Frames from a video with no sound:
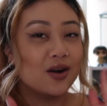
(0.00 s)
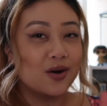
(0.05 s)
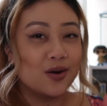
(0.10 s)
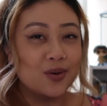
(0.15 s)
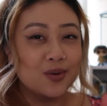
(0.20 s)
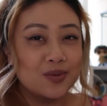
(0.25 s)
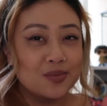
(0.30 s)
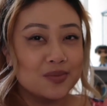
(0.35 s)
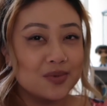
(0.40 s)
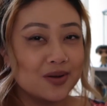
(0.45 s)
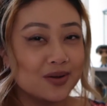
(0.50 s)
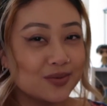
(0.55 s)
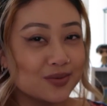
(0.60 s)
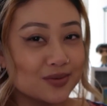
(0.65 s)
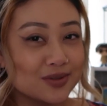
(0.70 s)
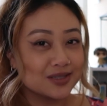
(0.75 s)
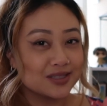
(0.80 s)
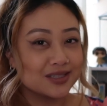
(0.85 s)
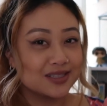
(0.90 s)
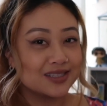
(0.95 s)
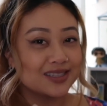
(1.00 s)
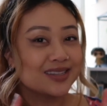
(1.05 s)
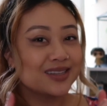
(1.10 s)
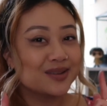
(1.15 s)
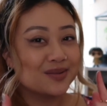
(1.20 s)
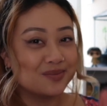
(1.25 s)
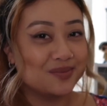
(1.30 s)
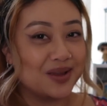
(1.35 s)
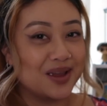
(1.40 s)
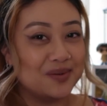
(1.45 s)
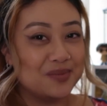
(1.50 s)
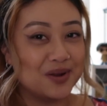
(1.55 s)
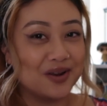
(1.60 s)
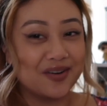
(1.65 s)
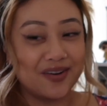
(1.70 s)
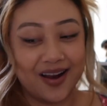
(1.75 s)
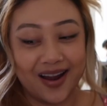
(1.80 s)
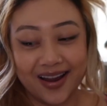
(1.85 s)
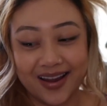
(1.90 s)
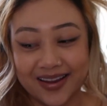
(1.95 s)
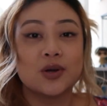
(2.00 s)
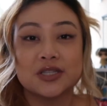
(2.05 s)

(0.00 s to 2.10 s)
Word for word: almost made me cry.